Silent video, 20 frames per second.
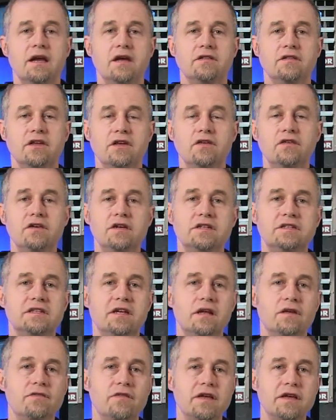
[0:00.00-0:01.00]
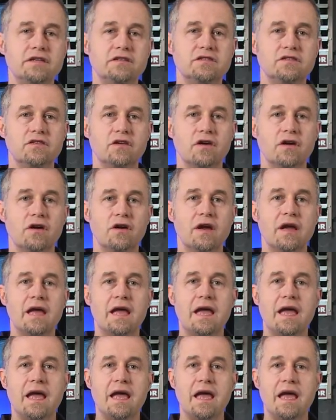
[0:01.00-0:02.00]
The unit itself is their
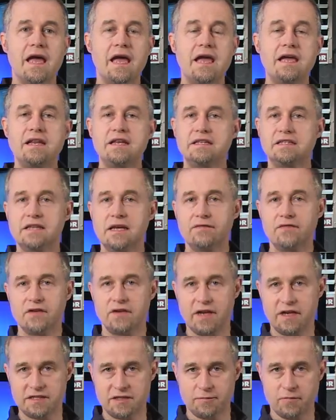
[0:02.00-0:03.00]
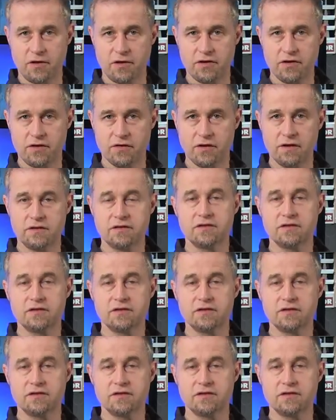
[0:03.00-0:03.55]
87 decibel unit.